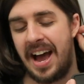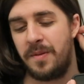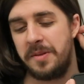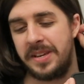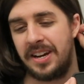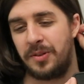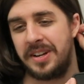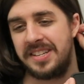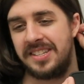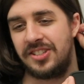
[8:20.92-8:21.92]
That would be a
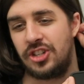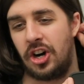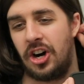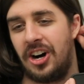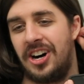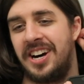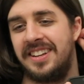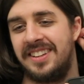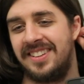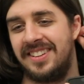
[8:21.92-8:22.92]
reason to haunt